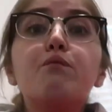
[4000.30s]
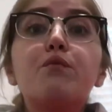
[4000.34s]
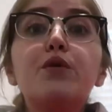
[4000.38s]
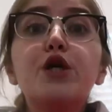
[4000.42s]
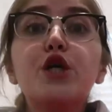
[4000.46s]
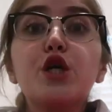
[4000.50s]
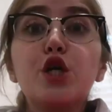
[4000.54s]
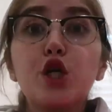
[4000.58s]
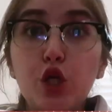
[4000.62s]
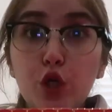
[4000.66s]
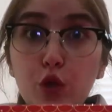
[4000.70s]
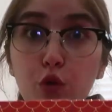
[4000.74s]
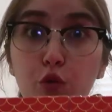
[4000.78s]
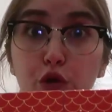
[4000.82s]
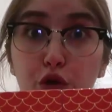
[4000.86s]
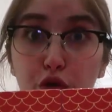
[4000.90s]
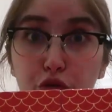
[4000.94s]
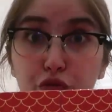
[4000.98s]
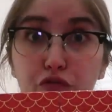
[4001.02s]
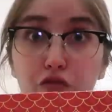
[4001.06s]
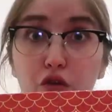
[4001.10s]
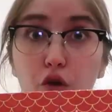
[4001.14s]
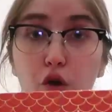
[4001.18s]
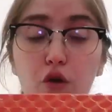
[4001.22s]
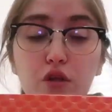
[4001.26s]

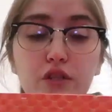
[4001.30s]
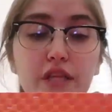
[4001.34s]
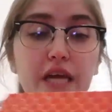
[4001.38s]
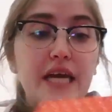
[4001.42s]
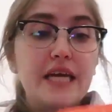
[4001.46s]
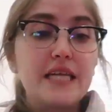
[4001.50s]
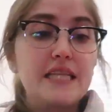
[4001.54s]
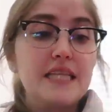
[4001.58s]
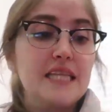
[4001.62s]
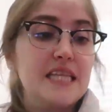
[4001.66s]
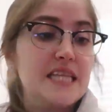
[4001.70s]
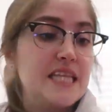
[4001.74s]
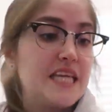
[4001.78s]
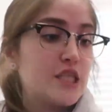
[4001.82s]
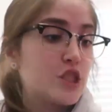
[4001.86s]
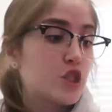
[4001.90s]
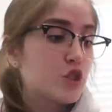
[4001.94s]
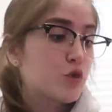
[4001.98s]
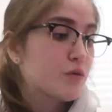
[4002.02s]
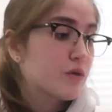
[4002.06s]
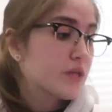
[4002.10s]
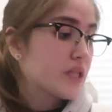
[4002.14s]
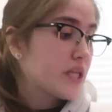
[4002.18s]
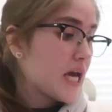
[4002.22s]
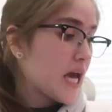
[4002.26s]
beautiful, like
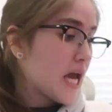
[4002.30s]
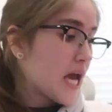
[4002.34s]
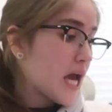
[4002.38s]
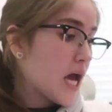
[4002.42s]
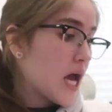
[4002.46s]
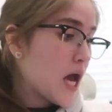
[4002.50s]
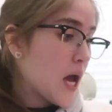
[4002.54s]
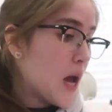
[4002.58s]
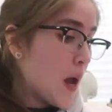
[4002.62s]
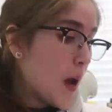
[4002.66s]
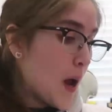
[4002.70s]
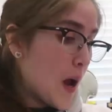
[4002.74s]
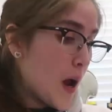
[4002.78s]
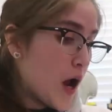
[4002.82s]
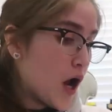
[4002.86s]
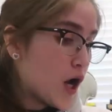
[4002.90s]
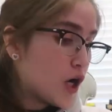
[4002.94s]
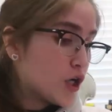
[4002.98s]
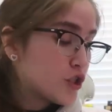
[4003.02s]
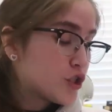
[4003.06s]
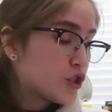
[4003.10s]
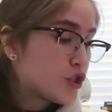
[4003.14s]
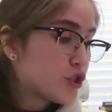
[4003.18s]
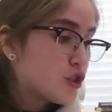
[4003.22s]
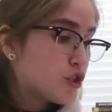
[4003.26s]
literally
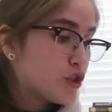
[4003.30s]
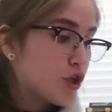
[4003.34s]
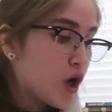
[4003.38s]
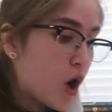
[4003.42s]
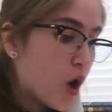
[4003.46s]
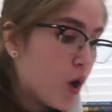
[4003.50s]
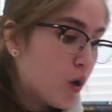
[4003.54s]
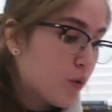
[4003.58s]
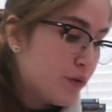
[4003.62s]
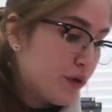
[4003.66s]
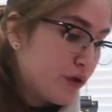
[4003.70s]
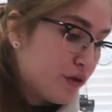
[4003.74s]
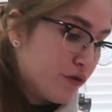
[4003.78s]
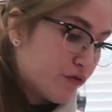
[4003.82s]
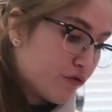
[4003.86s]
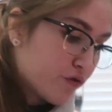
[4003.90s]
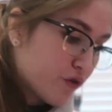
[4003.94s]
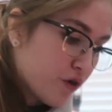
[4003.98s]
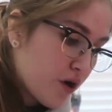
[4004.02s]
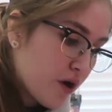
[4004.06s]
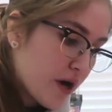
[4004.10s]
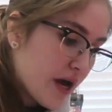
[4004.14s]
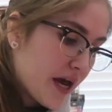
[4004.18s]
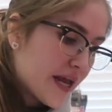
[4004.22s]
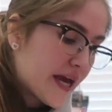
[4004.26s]
so
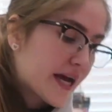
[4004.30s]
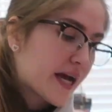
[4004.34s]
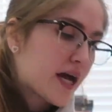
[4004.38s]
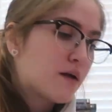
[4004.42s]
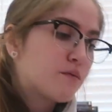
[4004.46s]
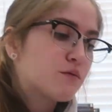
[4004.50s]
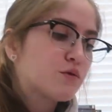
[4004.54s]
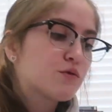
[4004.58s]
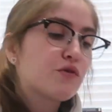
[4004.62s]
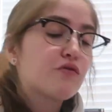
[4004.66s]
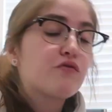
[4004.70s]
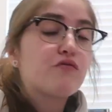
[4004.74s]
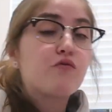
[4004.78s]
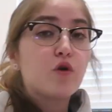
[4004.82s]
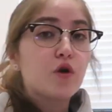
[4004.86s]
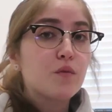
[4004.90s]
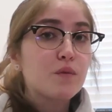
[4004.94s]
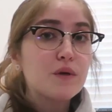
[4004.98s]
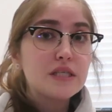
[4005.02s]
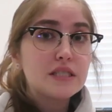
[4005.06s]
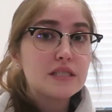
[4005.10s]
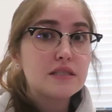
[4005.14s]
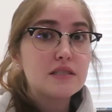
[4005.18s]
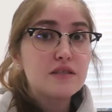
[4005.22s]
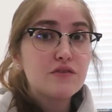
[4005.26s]
beautiful. And it comes with four
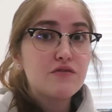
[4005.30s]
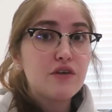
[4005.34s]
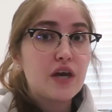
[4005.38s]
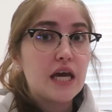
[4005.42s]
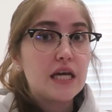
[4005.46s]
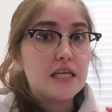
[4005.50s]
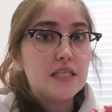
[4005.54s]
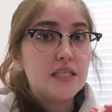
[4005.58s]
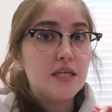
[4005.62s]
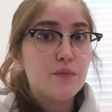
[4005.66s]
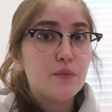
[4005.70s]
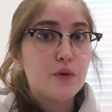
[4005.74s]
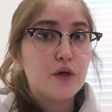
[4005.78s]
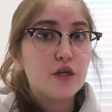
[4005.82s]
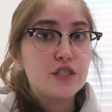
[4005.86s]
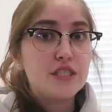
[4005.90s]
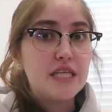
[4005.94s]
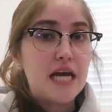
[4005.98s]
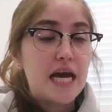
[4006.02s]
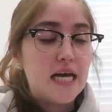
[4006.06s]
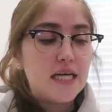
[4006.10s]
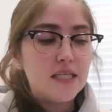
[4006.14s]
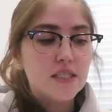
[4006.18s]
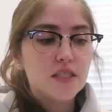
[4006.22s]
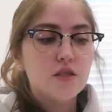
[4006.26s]
pieces of candy per
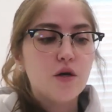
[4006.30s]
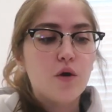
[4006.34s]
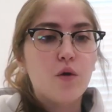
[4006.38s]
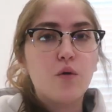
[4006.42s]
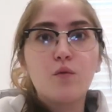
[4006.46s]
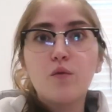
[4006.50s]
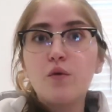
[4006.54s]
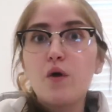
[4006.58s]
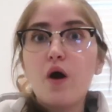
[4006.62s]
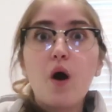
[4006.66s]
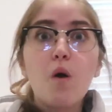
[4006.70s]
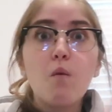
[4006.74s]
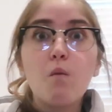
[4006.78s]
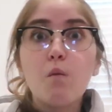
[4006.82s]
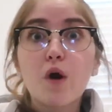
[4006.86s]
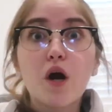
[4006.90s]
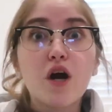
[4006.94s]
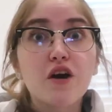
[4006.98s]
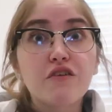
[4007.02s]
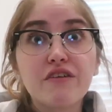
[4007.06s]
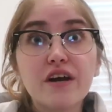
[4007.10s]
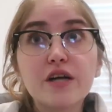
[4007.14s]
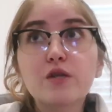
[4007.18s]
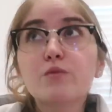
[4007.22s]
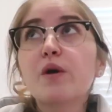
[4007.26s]
day, so
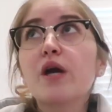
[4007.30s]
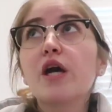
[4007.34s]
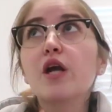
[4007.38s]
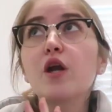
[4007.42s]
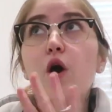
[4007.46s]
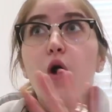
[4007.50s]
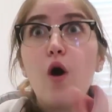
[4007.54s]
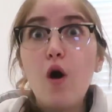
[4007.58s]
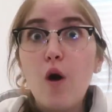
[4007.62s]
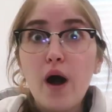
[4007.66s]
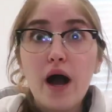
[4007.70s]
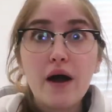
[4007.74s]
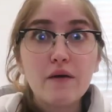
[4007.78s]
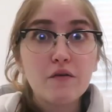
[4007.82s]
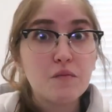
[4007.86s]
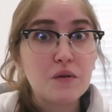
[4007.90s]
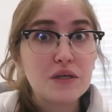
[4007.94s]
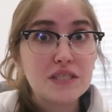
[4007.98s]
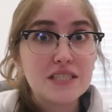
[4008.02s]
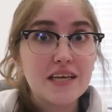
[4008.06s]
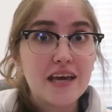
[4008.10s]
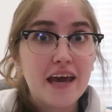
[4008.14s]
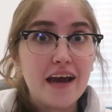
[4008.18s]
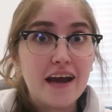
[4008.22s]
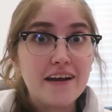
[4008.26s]
perfect. We can all have a
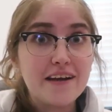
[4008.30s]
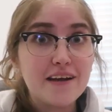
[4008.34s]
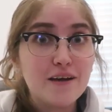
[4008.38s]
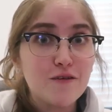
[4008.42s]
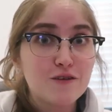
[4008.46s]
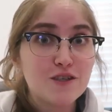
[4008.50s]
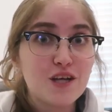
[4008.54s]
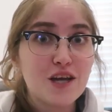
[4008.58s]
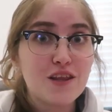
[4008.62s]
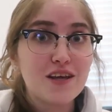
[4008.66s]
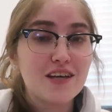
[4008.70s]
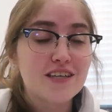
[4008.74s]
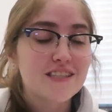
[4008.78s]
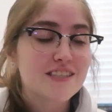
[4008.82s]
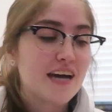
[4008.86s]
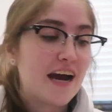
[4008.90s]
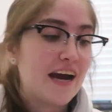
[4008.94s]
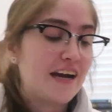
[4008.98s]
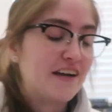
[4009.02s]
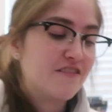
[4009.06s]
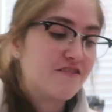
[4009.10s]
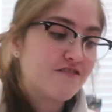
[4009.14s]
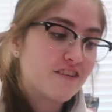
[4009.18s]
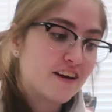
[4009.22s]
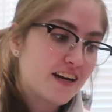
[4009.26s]
piece of candy, which I think is
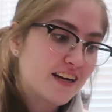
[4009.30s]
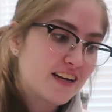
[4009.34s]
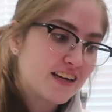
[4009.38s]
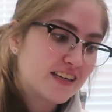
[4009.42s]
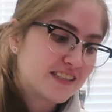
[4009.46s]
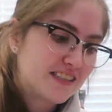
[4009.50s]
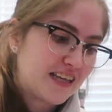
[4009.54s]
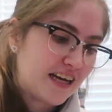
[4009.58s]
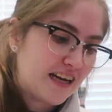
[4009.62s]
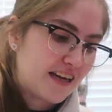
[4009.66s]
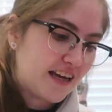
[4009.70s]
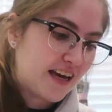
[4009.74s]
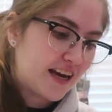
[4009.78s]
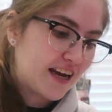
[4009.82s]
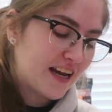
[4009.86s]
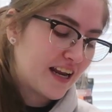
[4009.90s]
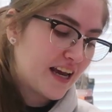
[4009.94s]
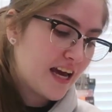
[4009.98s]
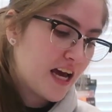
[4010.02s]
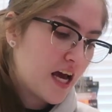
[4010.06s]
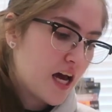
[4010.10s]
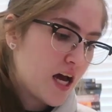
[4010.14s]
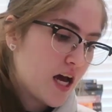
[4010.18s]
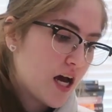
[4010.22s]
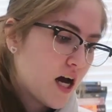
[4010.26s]
kind of fun and
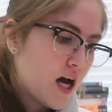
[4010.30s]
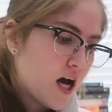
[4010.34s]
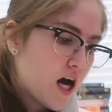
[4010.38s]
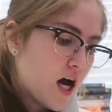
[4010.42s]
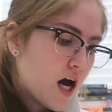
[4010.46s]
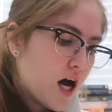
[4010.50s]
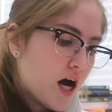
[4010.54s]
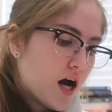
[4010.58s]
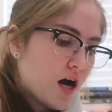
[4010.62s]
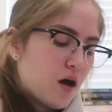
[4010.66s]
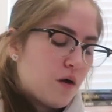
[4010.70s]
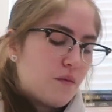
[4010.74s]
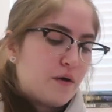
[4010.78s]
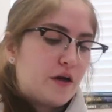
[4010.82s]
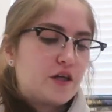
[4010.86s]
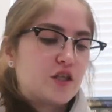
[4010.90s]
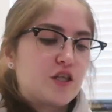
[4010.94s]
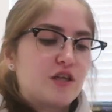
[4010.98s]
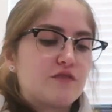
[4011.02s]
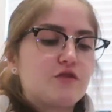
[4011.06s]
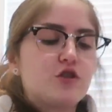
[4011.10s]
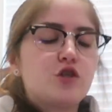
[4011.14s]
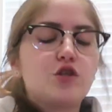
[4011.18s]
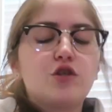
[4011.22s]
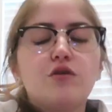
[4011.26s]
exciting. Oh my
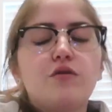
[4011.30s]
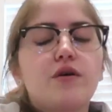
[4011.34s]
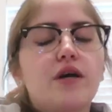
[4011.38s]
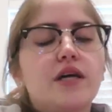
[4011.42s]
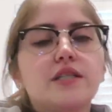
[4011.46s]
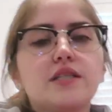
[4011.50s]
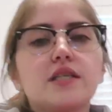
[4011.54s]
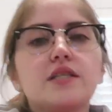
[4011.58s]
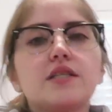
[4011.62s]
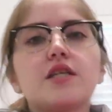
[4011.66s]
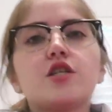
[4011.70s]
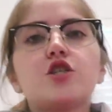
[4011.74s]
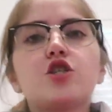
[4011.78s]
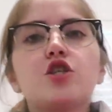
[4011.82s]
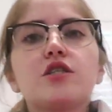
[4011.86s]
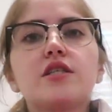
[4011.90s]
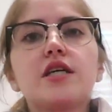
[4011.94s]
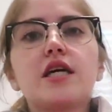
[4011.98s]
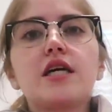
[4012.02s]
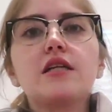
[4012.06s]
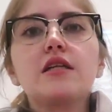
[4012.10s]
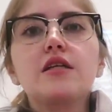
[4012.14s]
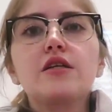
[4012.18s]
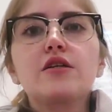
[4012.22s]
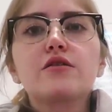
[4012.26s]
gosh, I have to show you guys this. It's just
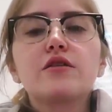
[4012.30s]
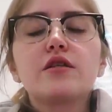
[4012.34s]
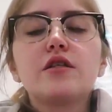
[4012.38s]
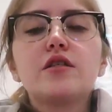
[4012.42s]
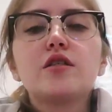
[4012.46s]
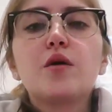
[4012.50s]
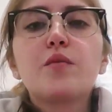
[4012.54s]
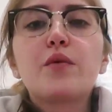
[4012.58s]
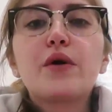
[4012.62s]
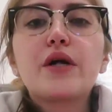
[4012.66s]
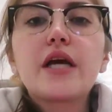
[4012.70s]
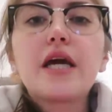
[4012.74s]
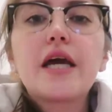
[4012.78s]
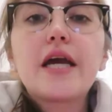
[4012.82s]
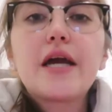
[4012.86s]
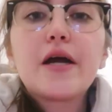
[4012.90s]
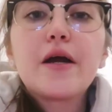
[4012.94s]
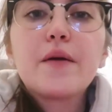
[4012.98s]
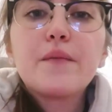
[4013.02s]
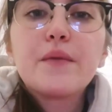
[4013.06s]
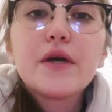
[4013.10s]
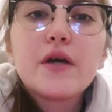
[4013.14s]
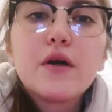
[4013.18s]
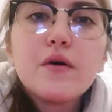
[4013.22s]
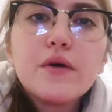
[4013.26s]
like literally so pretty.
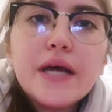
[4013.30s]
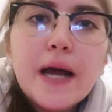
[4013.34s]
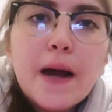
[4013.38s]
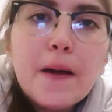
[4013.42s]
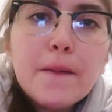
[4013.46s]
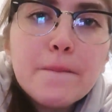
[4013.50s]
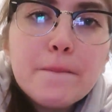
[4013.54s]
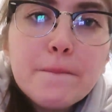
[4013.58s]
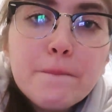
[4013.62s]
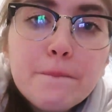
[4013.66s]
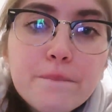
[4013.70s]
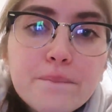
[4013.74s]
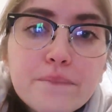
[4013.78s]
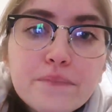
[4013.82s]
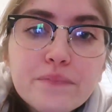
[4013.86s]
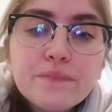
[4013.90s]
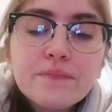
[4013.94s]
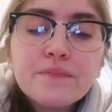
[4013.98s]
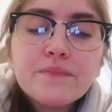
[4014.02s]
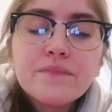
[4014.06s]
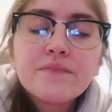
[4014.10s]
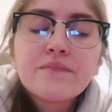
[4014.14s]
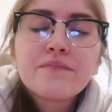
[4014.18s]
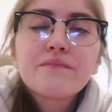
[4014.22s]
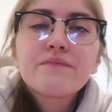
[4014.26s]
Here, I'm gonna go down
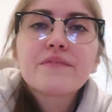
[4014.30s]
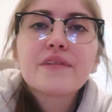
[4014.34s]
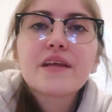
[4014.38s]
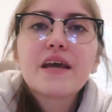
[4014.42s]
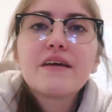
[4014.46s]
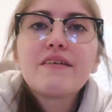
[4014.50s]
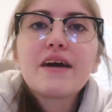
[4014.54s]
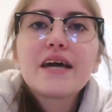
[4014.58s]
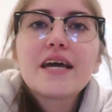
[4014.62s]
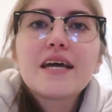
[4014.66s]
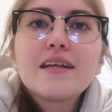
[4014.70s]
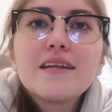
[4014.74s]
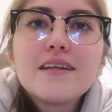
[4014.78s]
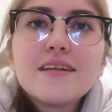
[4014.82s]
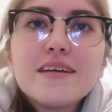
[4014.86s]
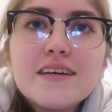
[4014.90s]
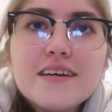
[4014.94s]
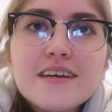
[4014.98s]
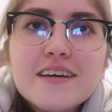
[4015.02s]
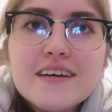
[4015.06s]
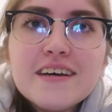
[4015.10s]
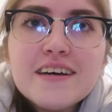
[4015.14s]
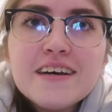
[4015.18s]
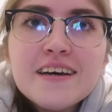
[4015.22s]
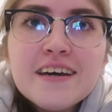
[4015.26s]
if I can.
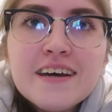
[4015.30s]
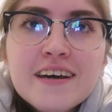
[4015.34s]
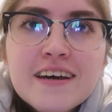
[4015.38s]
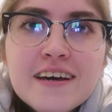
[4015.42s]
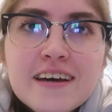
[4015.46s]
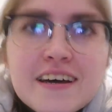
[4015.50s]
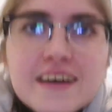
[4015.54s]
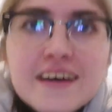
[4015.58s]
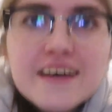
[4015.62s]
There we